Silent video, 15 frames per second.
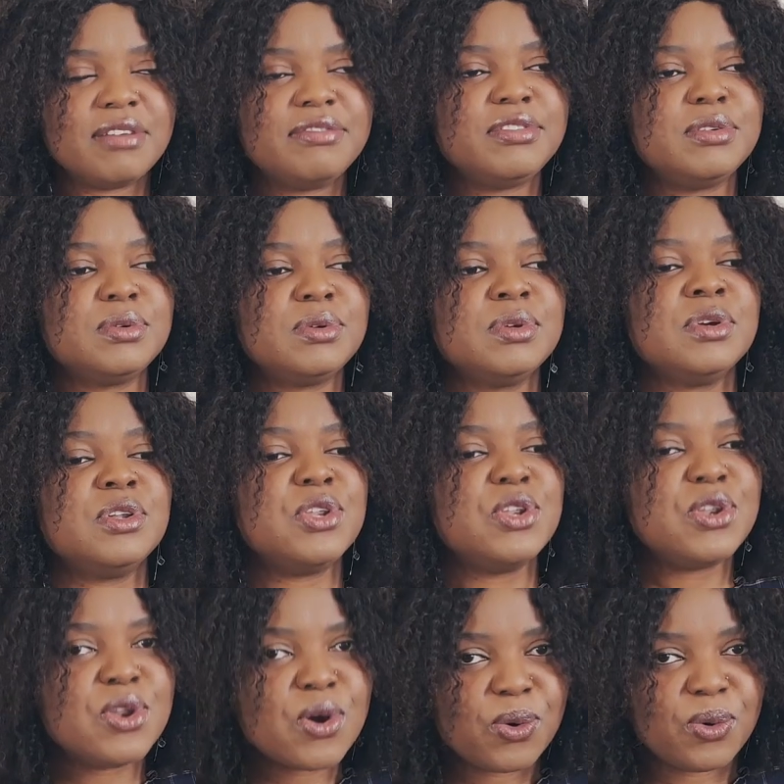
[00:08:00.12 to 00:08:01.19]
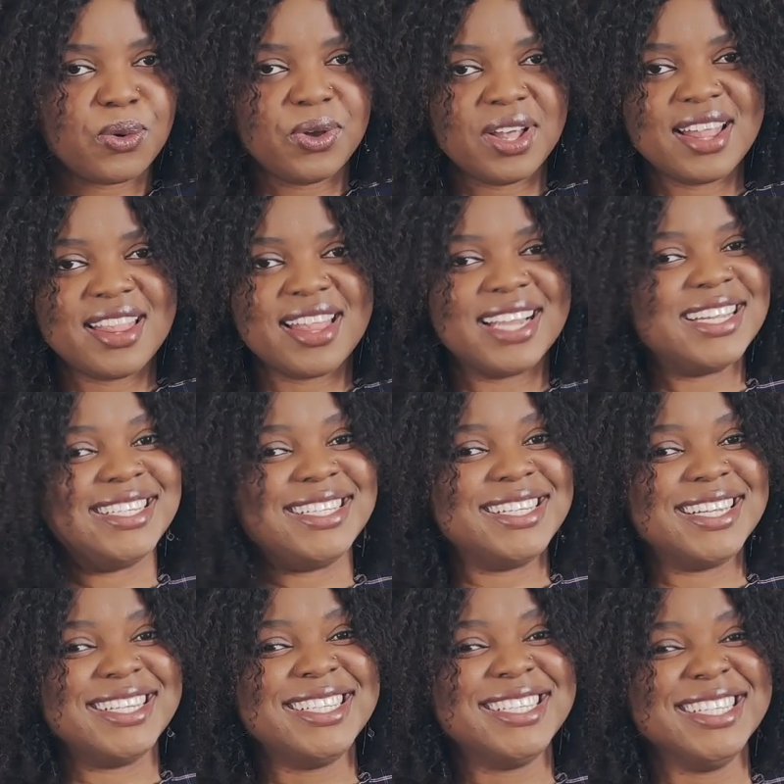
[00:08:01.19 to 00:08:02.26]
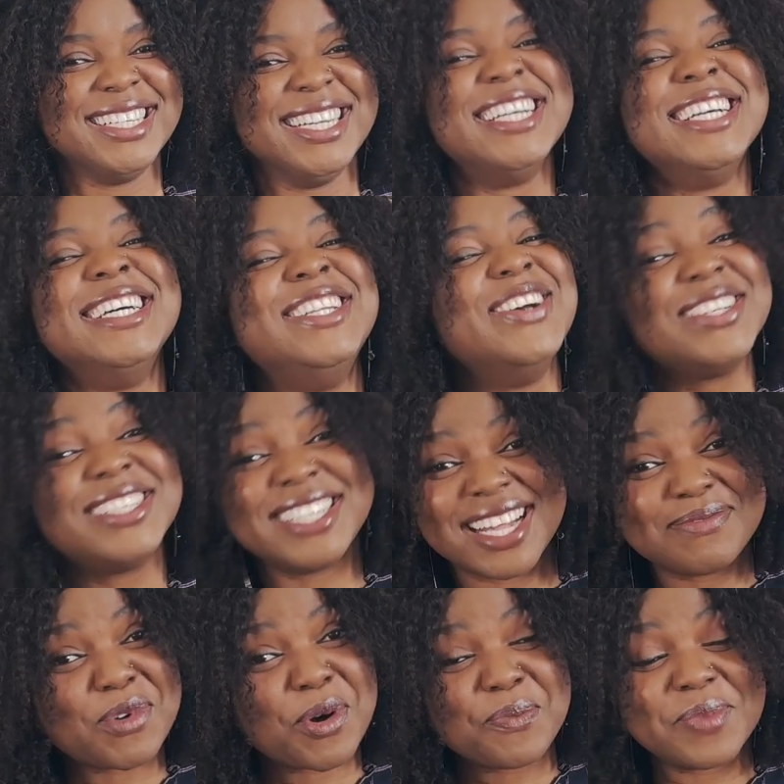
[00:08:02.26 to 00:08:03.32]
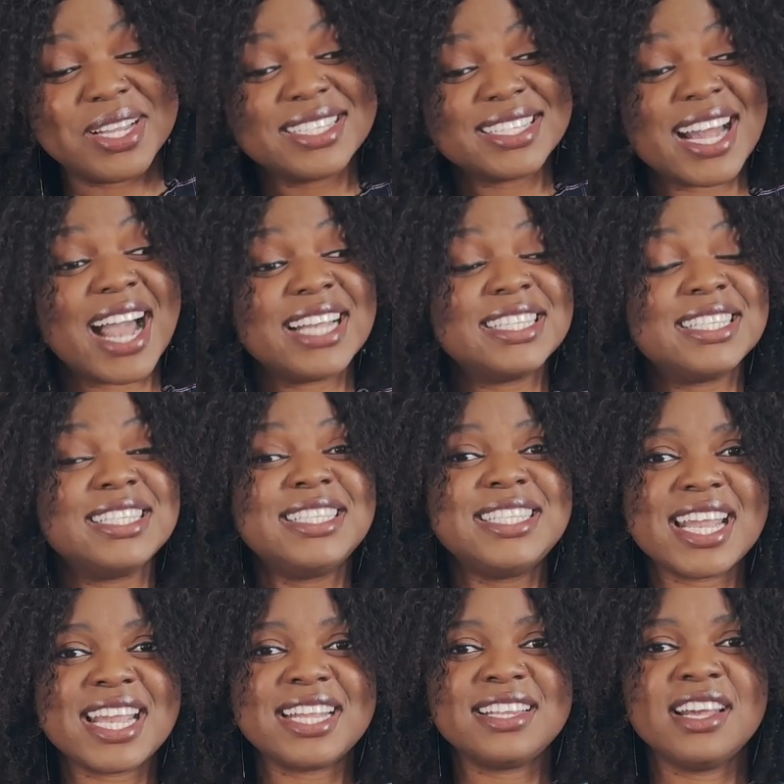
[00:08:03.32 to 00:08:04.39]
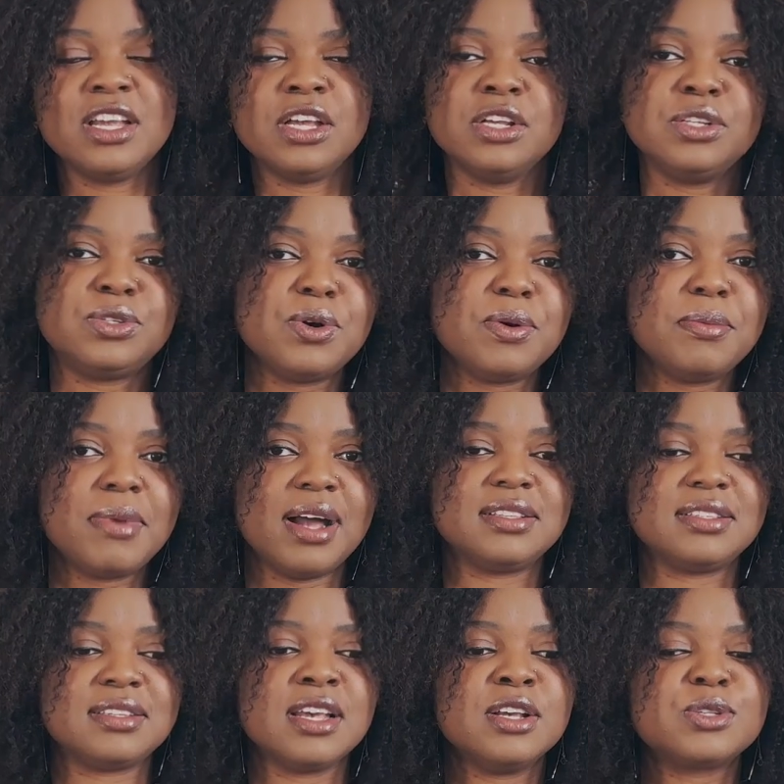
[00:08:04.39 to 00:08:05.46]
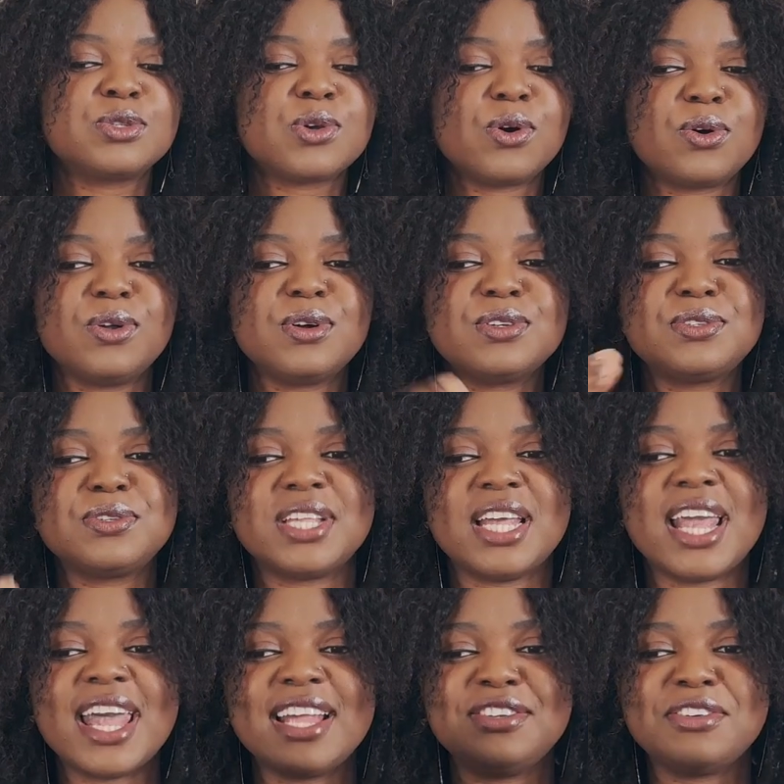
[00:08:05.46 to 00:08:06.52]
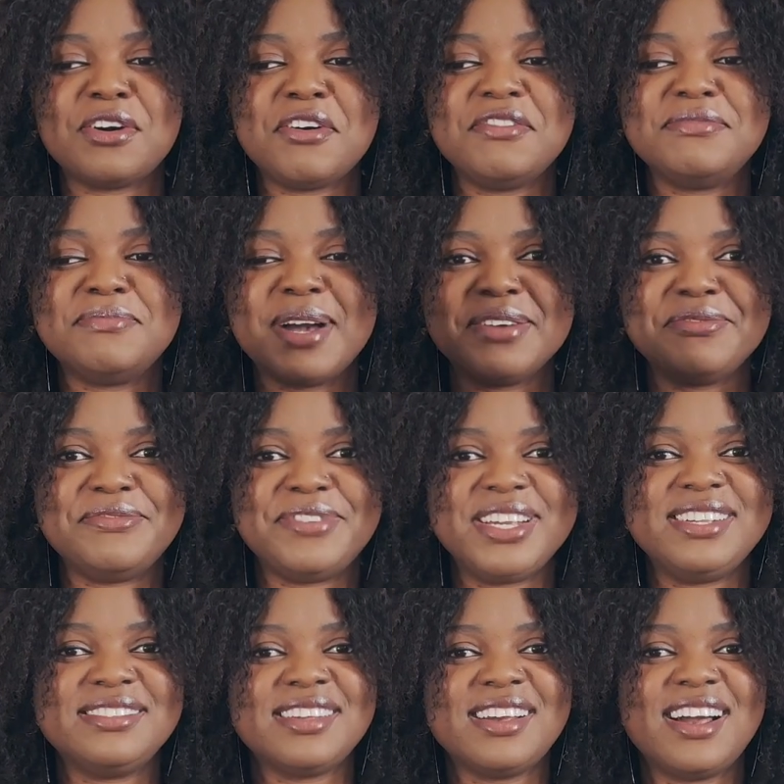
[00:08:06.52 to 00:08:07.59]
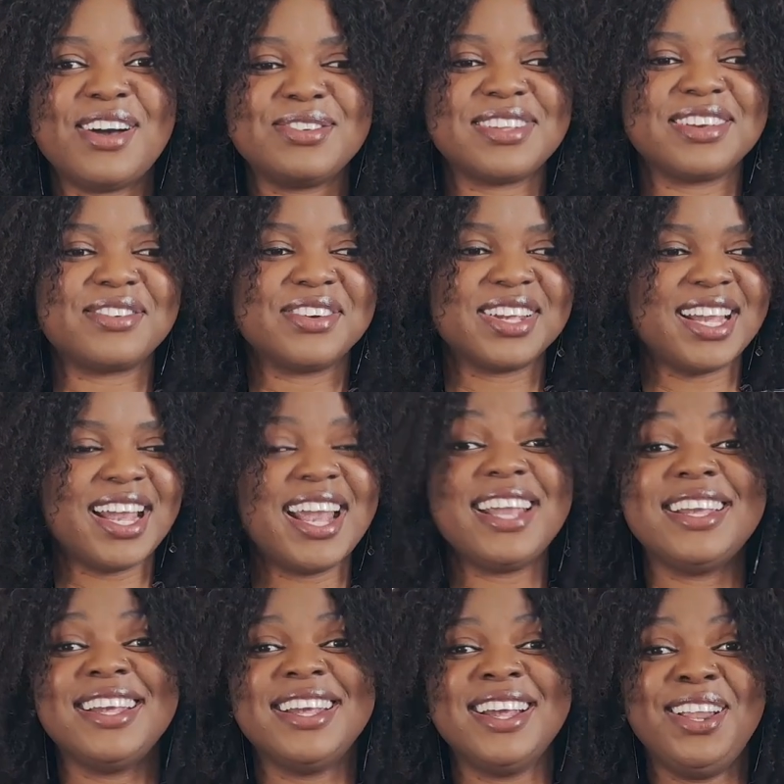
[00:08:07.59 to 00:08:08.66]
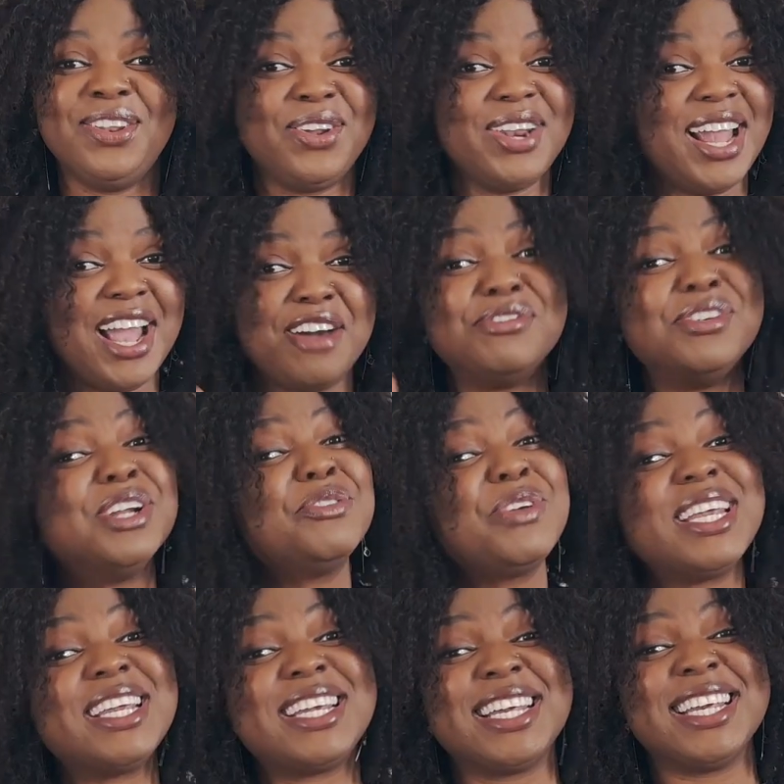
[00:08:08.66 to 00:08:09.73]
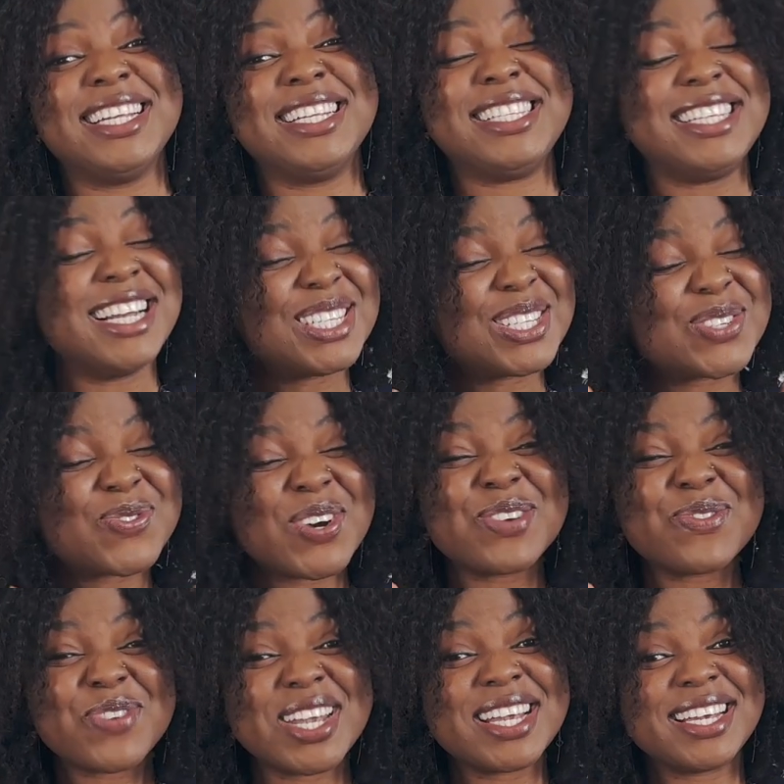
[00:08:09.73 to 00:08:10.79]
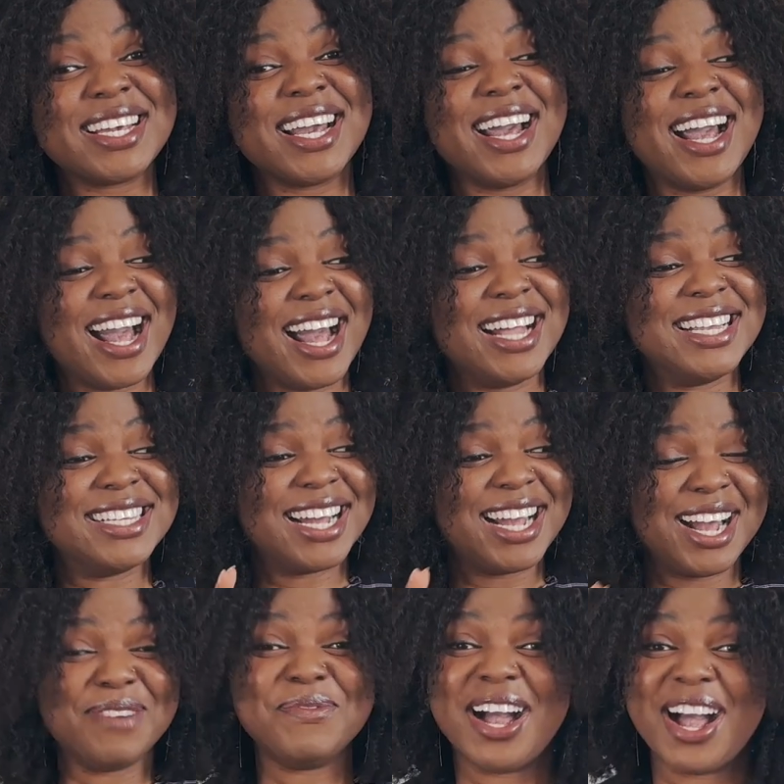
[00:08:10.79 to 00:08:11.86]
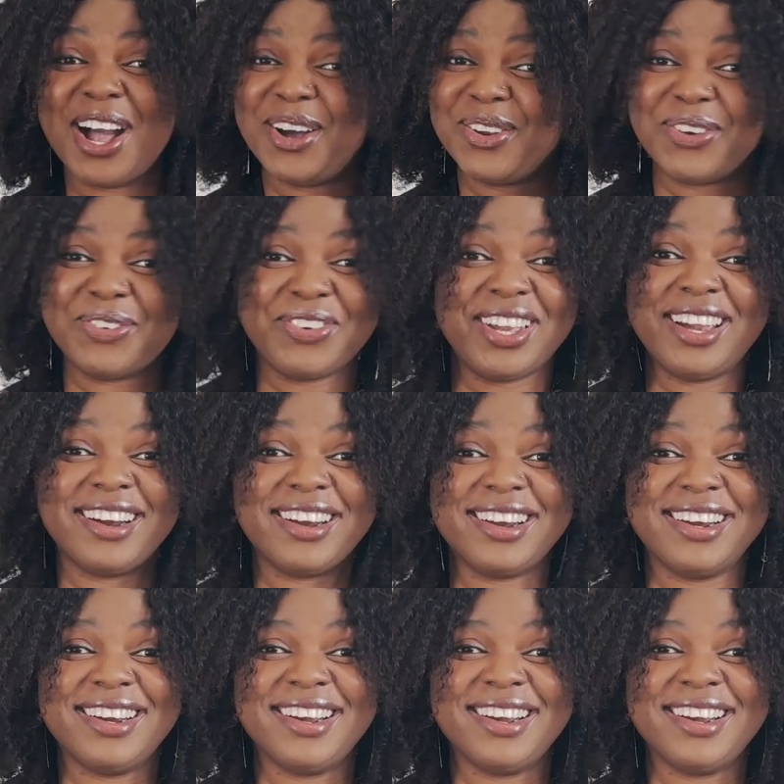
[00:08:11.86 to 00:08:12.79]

you know that he didn't. Not that moment. I stayed 2 months, so close to the end of my visa. I was like, okay, Lord, I have 1 week, just 1 week, and I'm out of here.